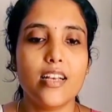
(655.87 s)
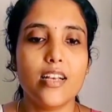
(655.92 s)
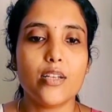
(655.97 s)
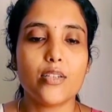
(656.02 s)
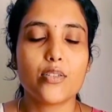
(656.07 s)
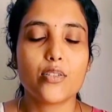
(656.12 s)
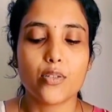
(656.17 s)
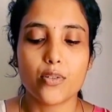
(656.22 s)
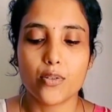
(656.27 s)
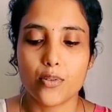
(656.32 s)

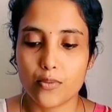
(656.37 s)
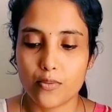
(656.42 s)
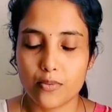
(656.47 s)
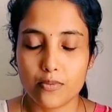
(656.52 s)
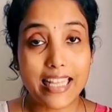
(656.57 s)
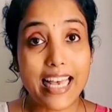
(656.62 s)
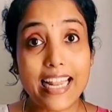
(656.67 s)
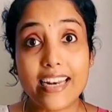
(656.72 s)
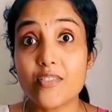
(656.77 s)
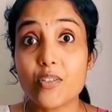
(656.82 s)
So
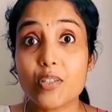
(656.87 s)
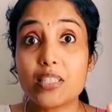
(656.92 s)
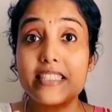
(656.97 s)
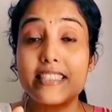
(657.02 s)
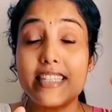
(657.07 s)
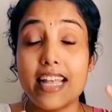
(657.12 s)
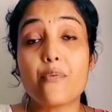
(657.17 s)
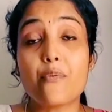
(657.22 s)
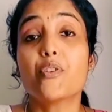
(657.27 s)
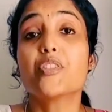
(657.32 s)
that
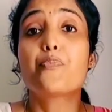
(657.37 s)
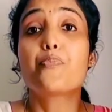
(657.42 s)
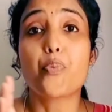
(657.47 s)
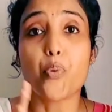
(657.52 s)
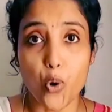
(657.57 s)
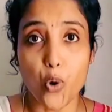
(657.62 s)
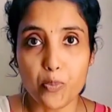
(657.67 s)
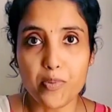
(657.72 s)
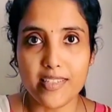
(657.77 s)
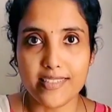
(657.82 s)
was
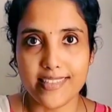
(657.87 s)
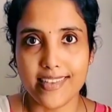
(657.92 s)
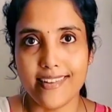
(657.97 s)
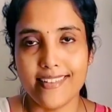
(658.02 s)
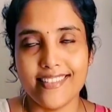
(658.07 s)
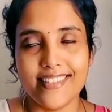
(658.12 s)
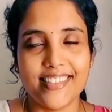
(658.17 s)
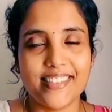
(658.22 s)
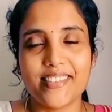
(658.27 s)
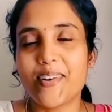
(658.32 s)
probe
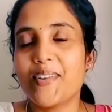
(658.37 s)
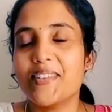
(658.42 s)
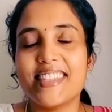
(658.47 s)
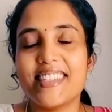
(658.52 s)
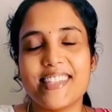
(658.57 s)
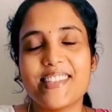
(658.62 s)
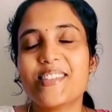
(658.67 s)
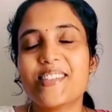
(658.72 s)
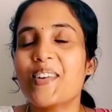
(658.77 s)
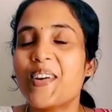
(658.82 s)
design. This is
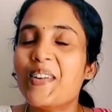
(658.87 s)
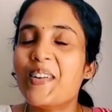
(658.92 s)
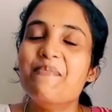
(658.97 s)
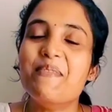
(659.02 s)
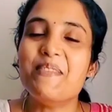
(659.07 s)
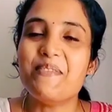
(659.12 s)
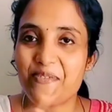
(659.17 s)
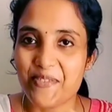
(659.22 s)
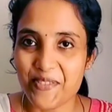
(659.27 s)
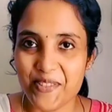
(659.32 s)
all
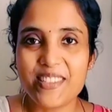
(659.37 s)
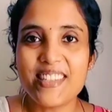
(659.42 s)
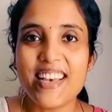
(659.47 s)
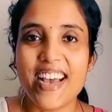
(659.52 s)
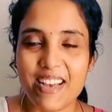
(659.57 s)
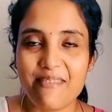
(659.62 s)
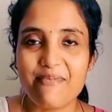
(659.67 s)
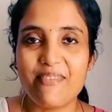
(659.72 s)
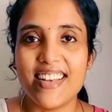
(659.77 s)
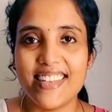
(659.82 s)
before the
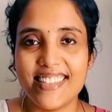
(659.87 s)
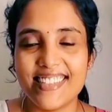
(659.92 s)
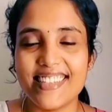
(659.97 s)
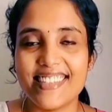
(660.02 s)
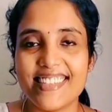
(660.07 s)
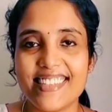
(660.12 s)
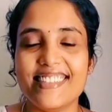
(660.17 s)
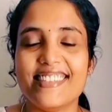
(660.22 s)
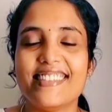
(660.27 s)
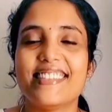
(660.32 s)

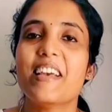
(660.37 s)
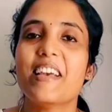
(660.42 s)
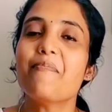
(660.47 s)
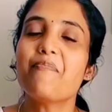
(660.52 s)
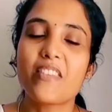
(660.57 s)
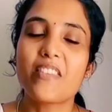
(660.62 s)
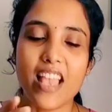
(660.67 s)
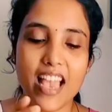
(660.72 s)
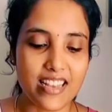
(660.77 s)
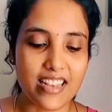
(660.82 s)
hybridization step.
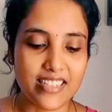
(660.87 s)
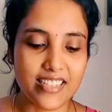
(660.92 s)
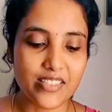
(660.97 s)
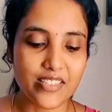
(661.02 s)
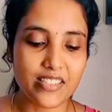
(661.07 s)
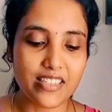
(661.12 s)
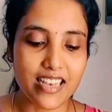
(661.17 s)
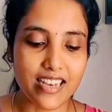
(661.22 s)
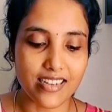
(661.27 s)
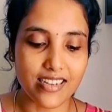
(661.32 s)
I just
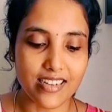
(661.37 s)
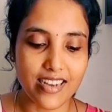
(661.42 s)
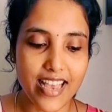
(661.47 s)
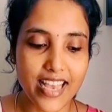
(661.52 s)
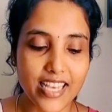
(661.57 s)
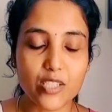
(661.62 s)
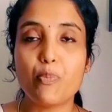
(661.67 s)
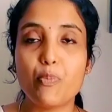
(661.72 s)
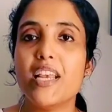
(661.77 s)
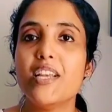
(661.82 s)

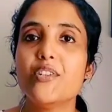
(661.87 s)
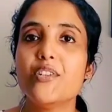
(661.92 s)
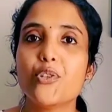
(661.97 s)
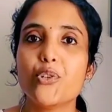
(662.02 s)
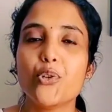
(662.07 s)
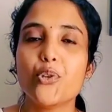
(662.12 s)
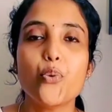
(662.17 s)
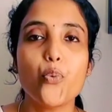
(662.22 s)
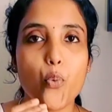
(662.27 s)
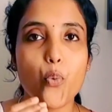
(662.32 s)
explained to
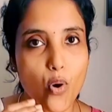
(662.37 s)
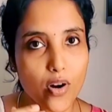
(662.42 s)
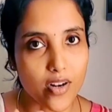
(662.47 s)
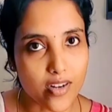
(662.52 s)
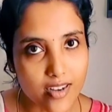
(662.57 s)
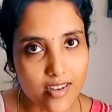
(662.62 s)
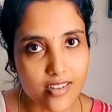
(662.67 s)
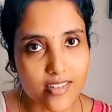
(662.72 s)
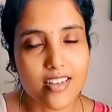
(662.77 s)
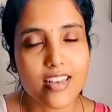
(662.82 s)
you what
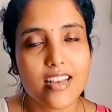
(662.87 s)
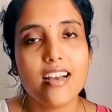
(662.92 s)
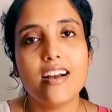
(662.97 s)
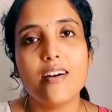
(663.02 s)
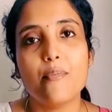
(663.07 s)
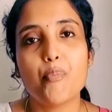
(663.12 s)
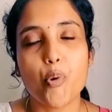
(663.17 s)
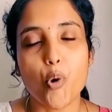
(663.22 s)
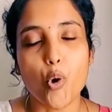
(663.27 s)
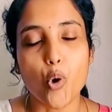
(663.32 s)
are
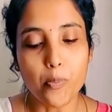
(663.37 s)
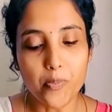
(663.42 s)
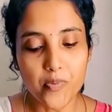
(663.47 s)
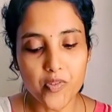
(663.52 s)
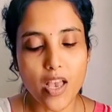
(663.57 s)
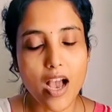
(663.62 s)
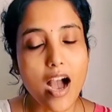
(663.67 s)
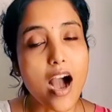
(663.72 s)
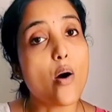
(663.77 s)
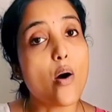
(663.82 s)
probes,
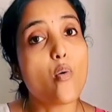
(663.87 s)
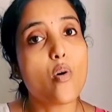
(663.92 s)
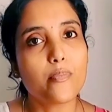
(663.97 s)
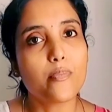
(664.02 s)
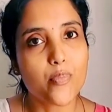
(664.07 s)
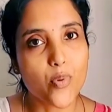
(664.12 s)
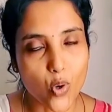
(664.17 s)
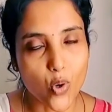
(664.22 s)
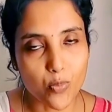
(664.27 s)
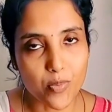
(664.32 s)
how are
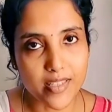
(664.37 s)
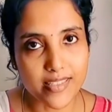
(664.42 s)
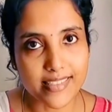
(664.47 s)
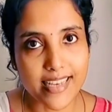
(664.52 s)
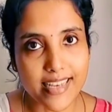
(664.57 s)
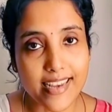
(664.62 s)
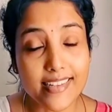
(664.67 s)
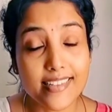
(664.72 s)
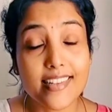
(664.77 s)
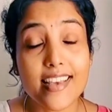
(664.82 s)
probe
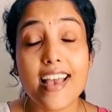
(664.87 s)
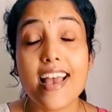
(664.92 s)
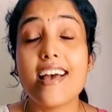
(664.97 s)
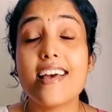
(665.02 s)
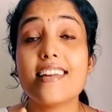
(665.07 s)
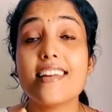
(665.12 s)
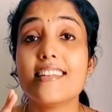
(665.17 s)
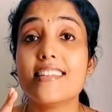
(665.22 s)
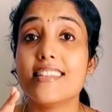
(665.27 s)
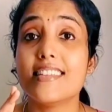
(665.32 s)
designed,
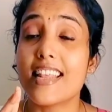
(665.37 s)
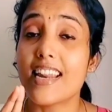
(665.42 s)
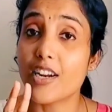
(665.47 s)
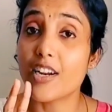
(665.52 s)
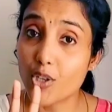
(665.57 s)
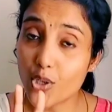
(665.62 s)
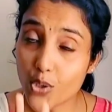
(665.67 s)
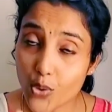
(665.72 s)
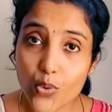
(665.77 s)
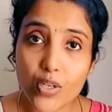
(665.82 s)
and there are
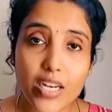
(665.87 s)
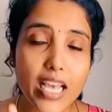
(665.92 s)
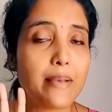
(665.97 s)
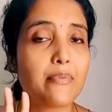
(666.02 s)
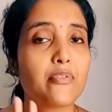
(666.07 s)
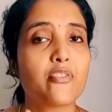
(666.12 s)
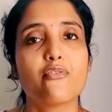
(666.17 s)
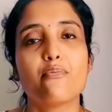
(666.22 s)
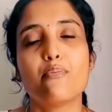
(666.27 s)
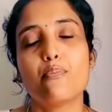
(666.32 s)
two
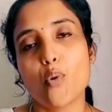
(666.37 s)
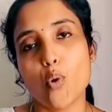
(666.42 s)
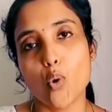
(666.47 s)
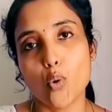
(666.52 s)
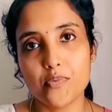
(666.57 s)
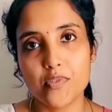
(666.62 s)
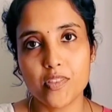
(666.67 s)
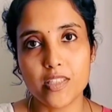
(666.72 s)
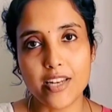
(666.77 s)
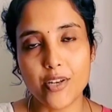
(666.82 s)
types of
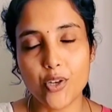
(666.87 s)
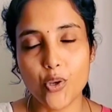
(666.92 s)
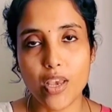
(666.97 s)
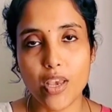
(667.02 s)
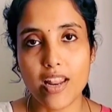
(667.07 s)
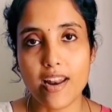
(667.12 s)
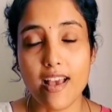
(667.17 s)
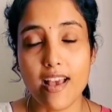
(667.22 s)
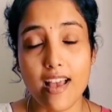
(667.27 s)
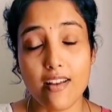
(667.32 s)
probes that you
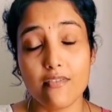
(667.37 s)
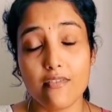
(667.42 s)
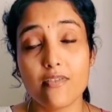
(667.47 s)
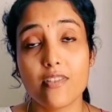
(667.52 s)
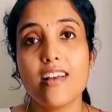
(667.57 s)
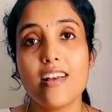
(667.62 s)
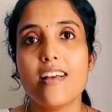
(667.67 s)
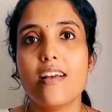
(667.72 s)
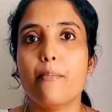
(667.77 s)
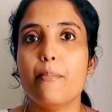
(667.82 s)
can have
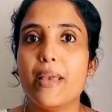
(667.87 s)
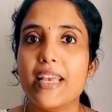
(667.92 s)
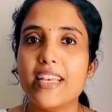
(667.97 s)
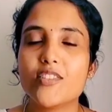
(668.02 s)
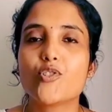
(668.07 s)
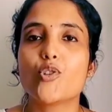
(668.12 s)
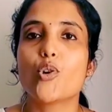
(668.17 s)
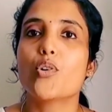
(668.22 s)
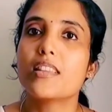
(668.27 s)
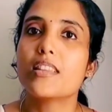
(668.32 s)

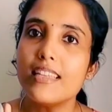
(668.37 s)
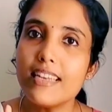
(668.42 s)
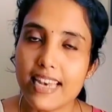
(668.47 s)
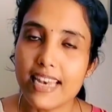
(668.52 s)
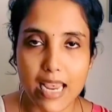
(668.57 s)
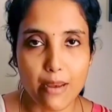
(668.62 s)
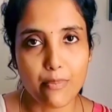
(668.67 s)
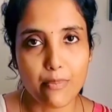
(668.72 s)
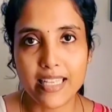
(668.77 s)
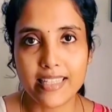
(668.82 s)
based on the
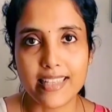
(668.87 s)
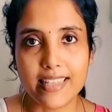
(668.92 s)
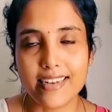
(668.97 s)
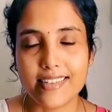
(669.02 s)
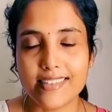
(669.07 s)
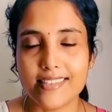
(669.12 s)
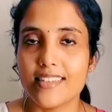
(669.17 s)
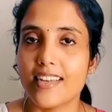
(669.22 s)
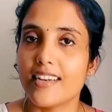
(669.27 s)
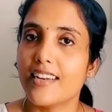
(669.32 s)
labeling that
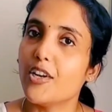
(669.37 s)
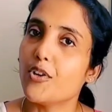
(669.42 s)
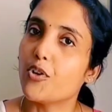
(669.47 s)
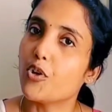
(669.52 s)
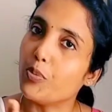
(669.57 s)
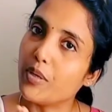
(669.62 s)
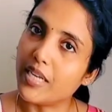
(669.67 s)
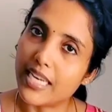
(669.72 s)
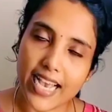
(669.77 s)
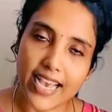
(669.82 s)
is done. It could
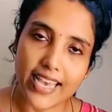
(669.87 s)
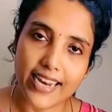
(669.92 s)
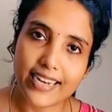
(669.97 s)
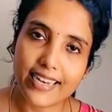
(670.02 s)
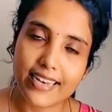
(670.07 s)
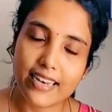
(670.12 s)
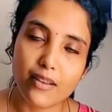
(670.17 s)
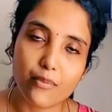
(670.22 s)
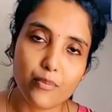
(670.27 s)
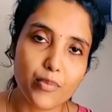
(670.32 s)
be direct
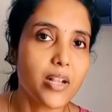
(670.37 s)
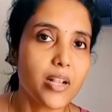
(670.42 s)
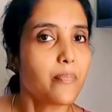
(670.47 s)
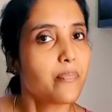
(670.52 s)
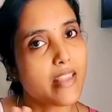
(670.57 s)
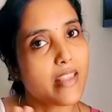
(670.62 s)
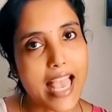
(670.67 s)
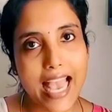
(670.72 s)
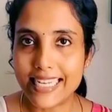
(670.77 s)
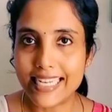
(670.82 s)
labeling
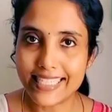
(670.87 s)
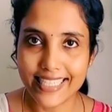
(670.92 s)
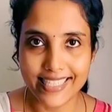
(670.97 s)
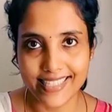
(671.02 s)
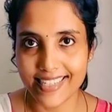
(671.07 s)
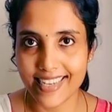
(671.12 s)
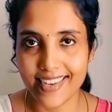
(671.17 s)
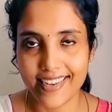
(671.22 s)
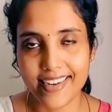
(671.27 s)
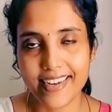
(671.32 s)
and
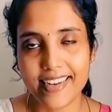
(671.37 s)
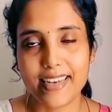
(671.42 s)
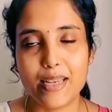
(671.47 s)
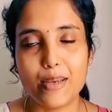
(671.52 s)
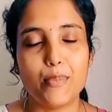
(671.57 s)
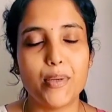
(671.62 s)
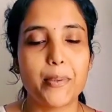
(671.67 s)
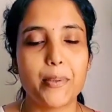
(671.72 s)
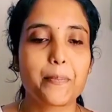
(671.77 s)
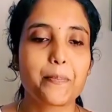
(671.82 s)
indirect
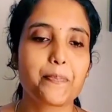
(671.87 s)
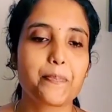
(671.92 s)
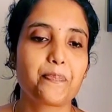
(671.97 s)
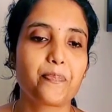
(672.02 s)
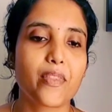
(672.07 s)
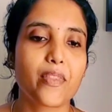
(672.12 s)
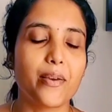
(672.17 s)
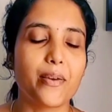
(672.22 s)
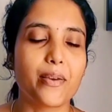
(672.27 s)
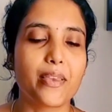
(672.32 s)
labeling.
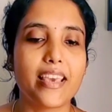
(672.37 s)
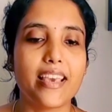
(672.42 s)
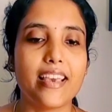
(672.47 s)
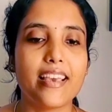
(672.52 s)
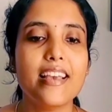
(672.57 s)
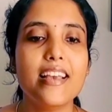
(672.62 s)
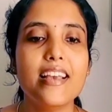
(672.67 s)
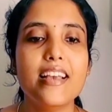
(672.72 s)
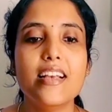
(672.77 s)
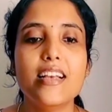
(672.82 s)
Okay.
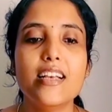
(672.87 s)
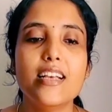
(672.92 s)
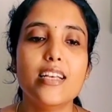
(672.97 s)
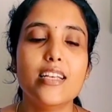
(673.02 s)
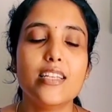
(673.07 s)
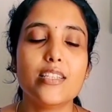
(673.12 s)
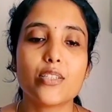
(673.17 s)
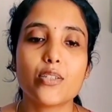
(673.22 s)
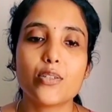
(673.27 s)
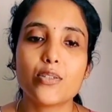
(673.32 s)

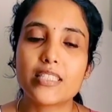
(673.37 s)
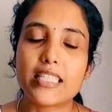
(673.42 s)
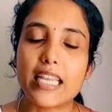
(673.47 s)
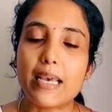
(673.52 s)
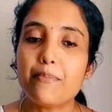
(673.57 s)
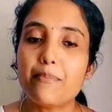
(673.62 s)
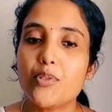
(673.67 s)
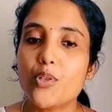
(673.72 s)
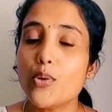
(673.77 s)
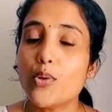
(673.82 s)
So
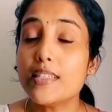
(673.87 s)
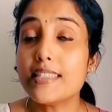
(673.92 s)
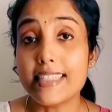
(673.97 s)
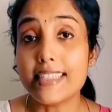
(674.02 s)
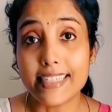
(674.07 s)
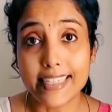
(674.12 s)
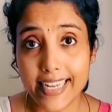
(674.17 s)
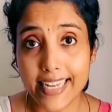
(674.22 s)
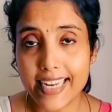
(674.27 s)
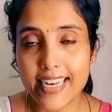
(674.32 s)
step 2 is
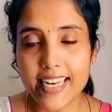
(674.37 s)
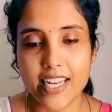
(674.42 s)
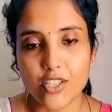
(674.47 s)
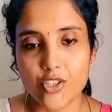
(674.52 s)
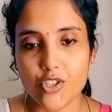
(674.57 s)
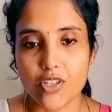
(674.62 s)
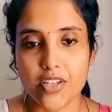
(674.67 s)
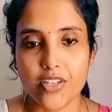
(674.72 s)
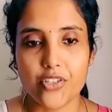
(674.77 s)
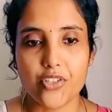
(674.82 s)

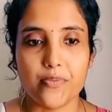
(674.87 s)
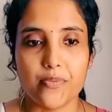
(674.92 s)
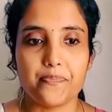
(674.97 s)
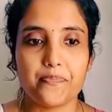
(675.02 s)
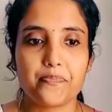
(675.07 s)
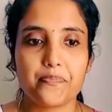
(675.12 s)
denaturation.